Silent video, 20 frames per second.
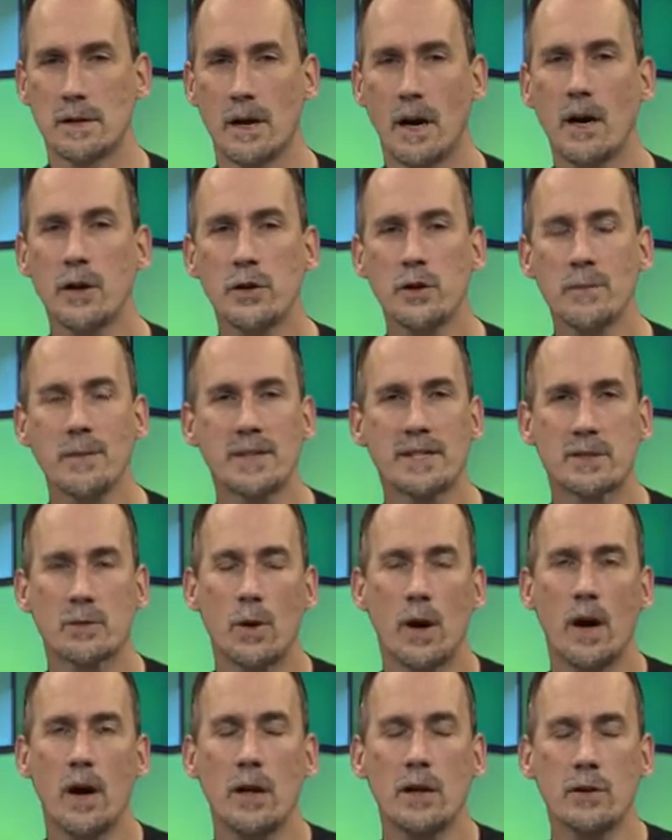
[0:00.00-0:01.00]
All yeah, humans,
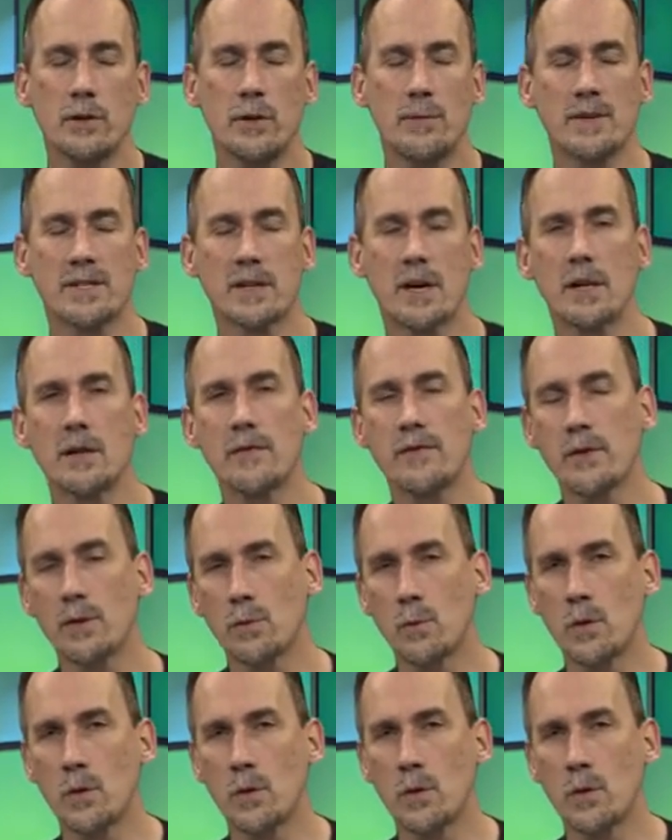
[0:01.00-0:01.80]
yeah, all I, humans, all over problem.